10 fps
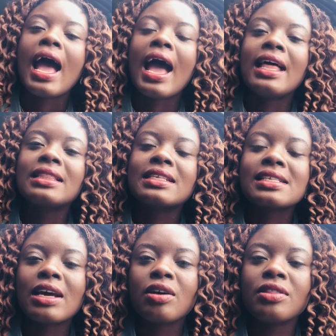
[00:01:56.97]
and the
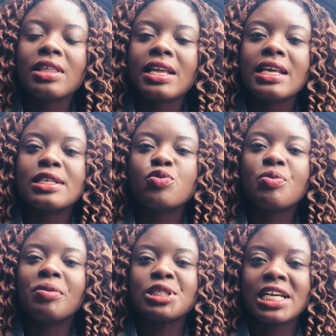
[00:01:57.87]
second thing is
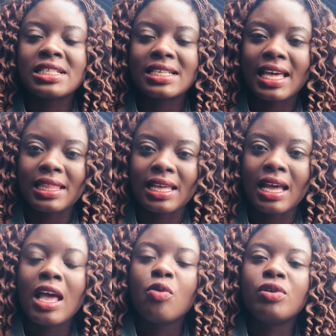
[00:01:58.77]
we budget together